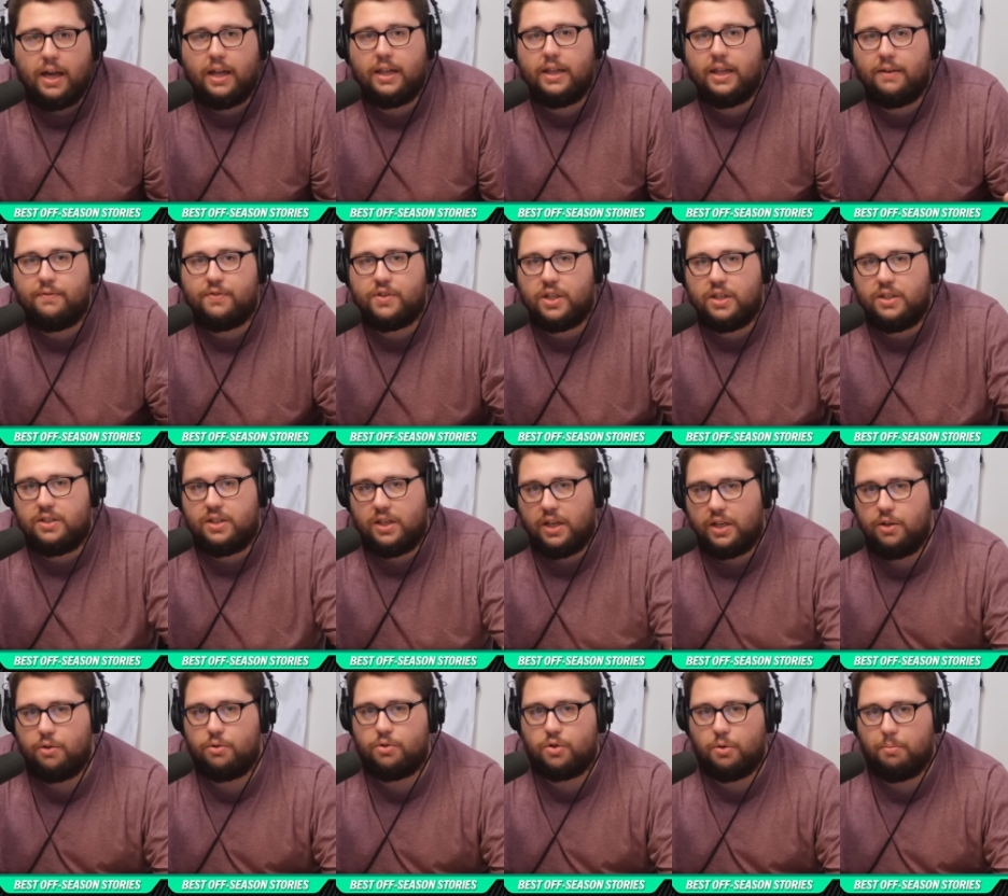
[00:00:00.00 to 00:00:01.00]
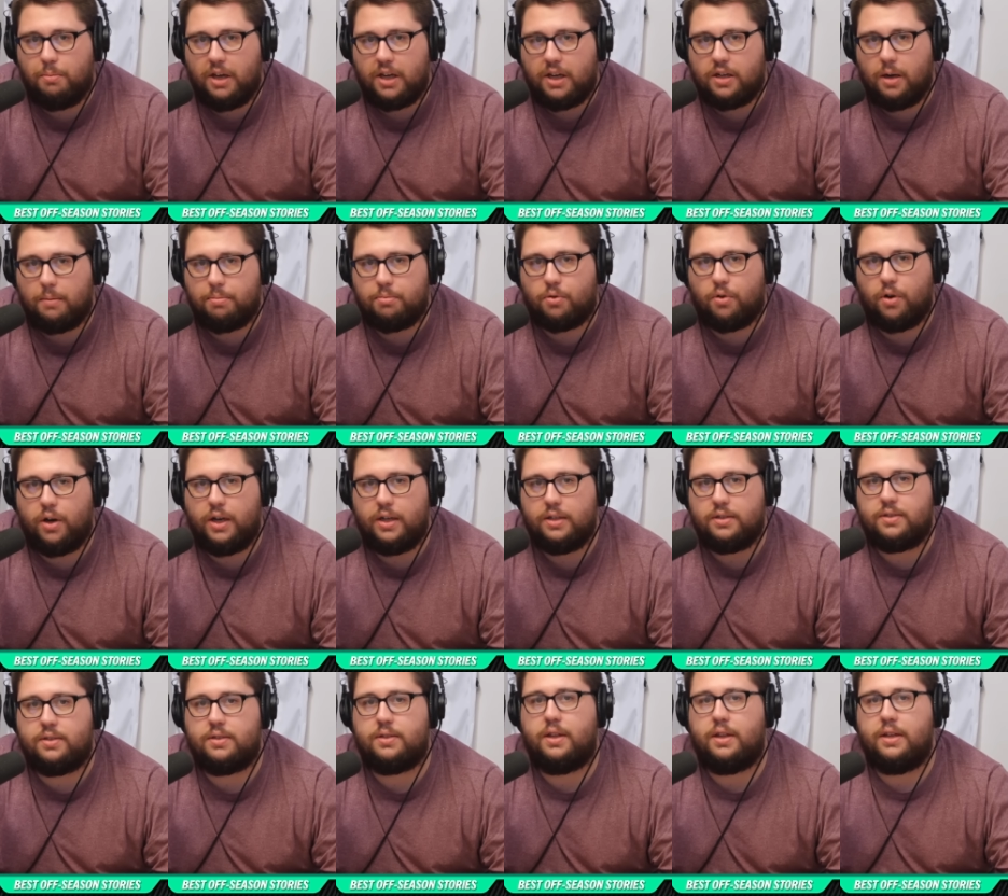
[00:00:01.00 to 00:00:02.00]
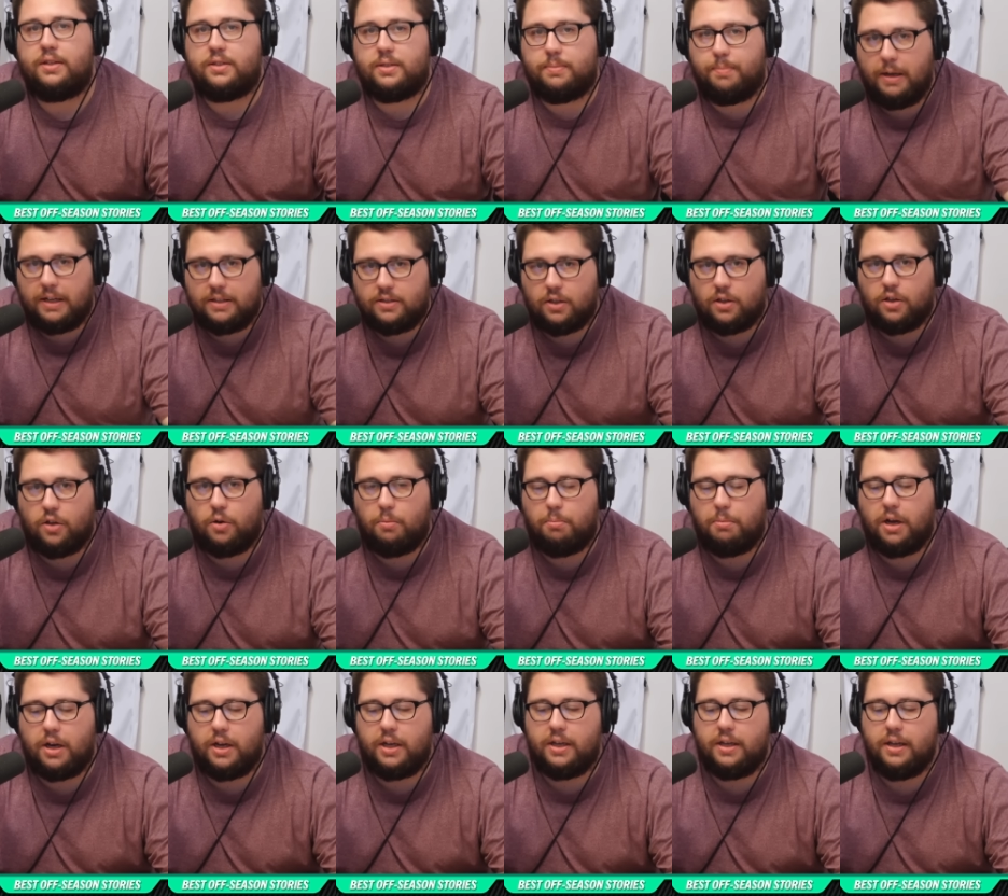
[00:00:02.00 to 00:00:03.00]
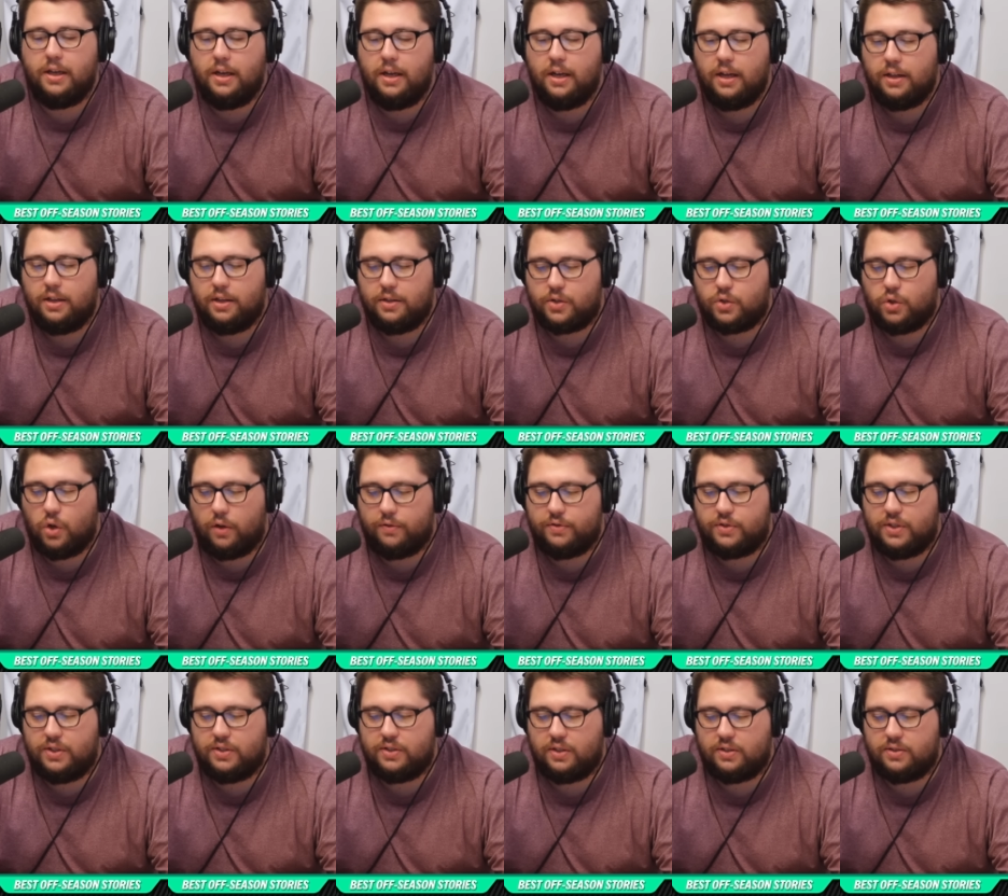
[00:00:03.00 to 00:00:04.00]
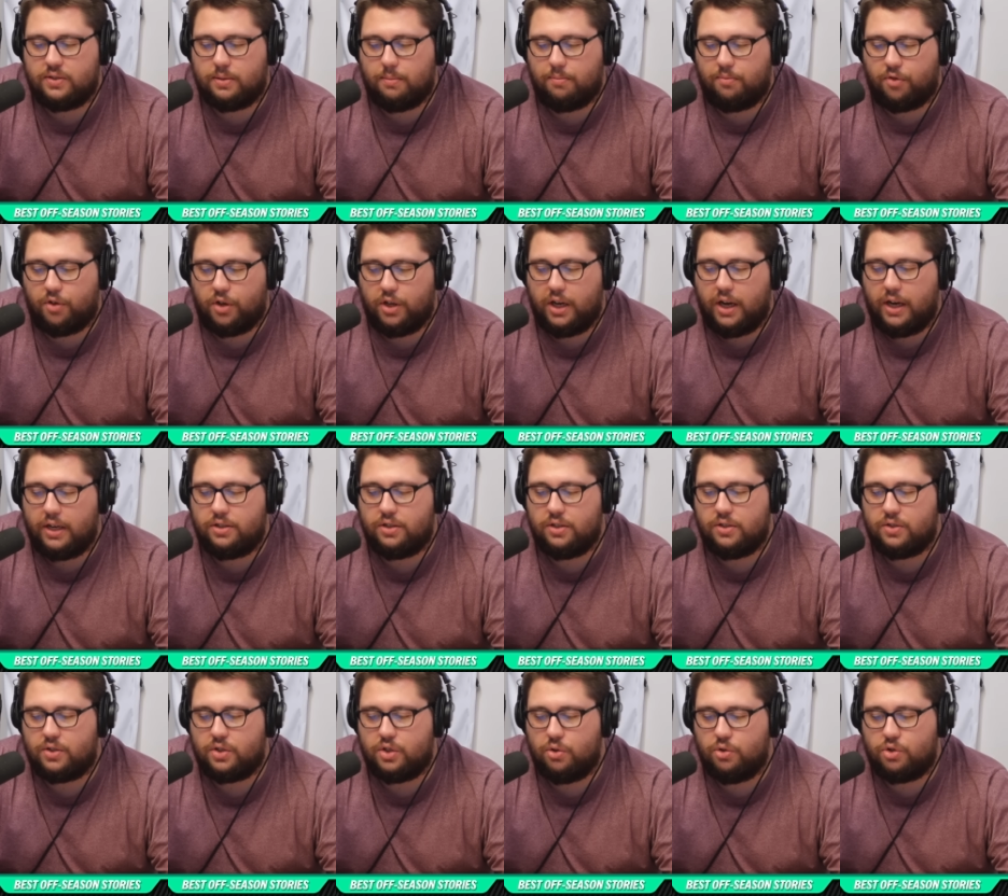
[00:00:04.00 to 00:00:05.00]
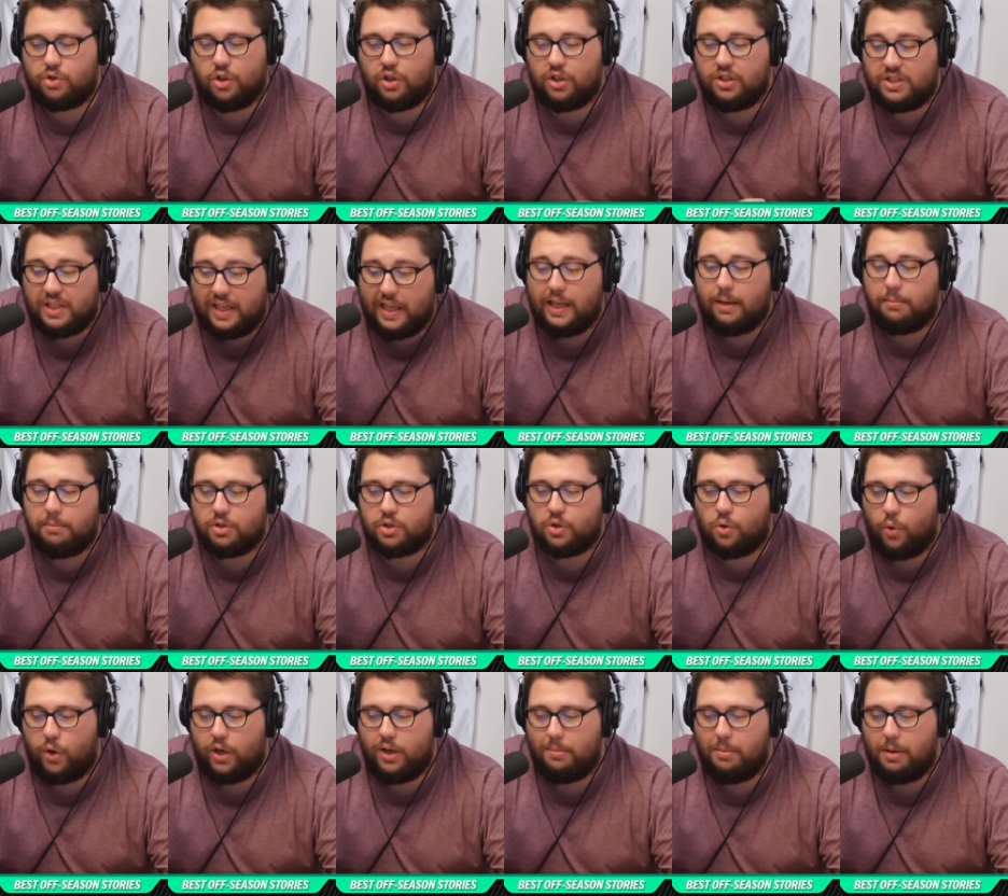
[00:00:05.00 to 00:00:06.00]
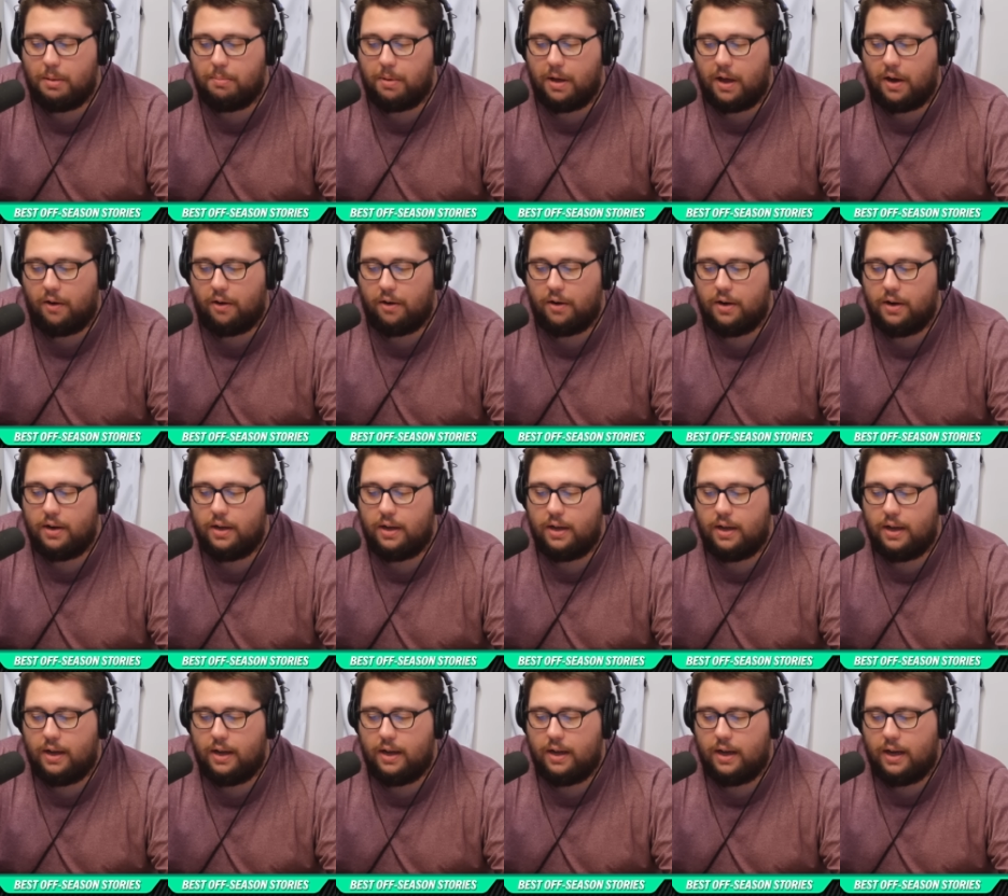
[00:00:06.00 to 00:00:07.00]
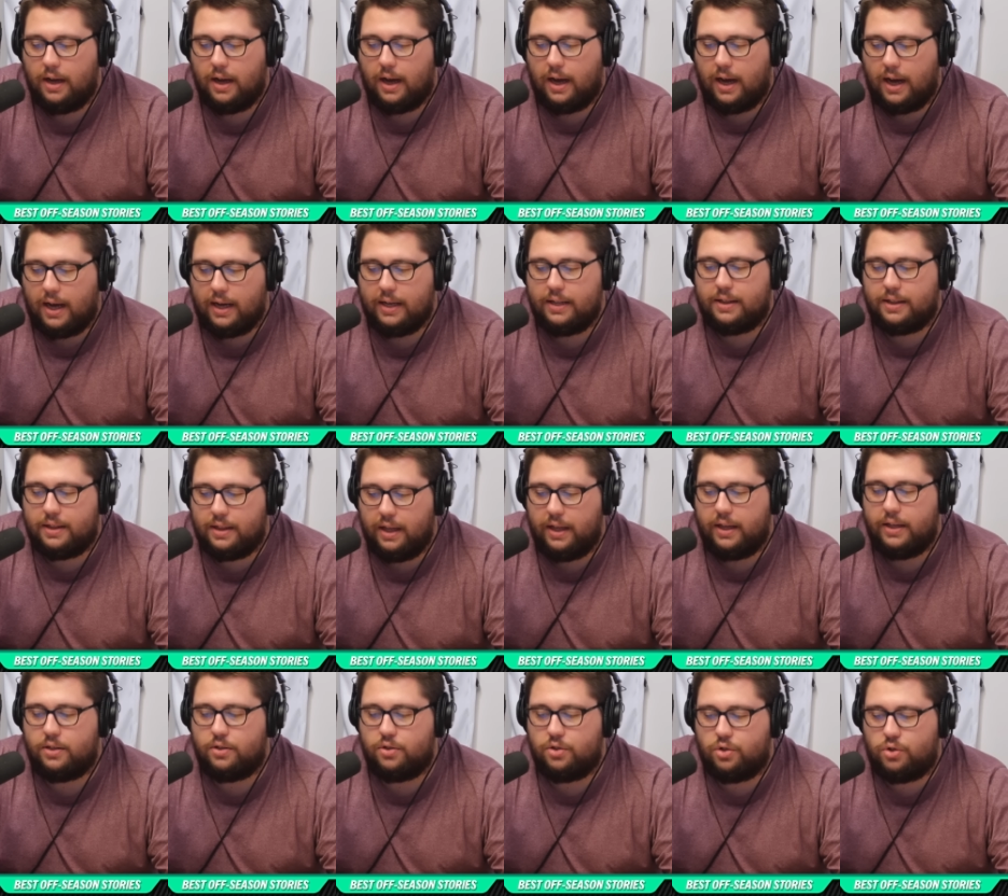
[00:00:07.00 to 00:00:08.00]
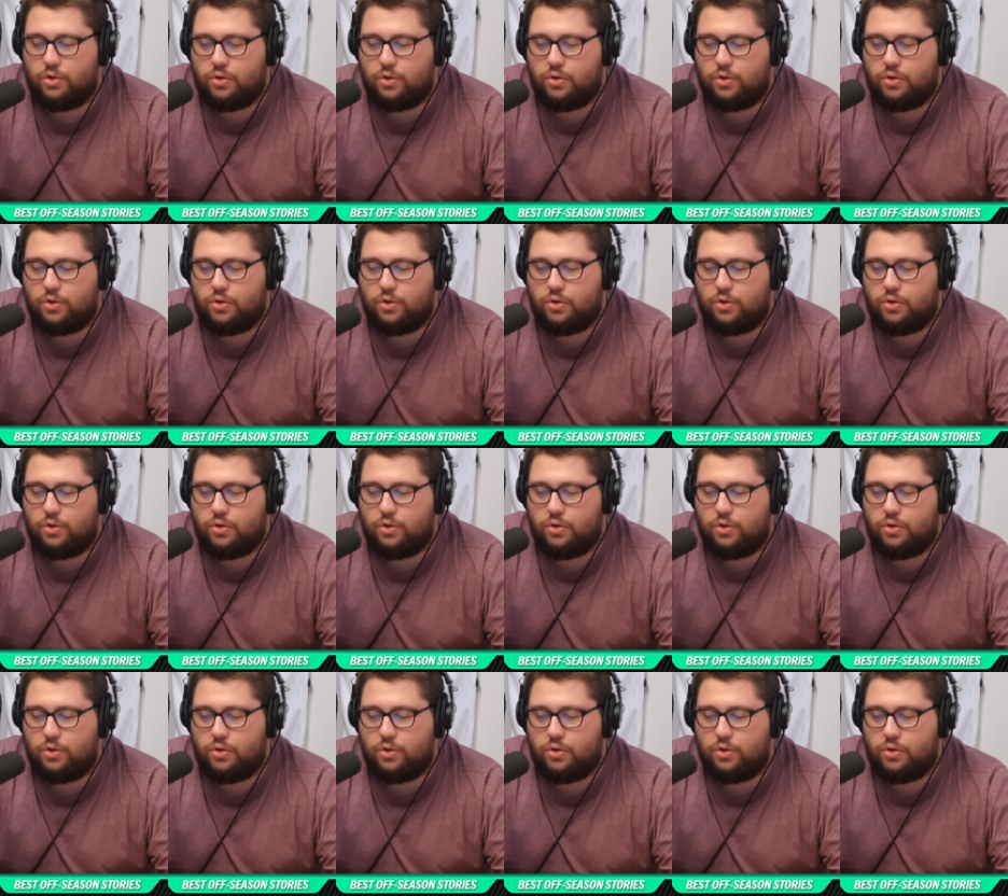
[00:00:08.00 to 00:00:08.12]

and they've continued to make upgrades. They spent a little money this offseason and some free agents too. So the team is going to be better. I think